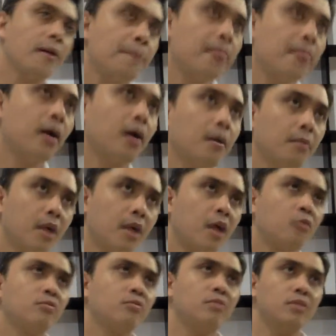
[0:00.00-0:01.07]

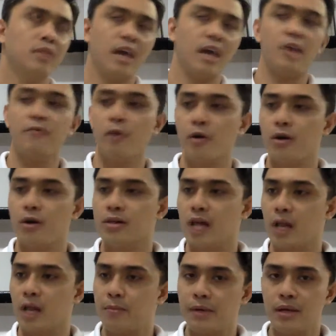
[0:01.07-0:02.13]
around the end of August,
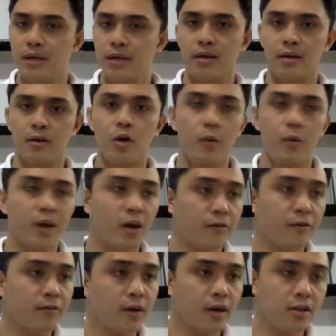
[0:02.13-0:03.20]
I'll be going out
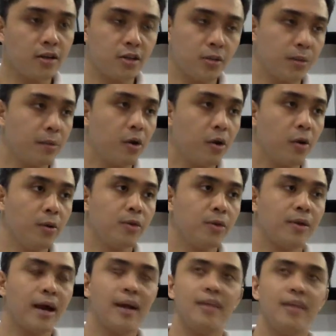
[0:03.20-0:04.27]
of the country. We'll be going to
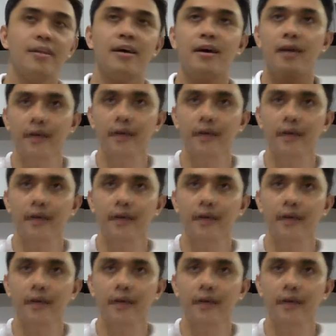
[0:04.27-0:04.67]
Canada.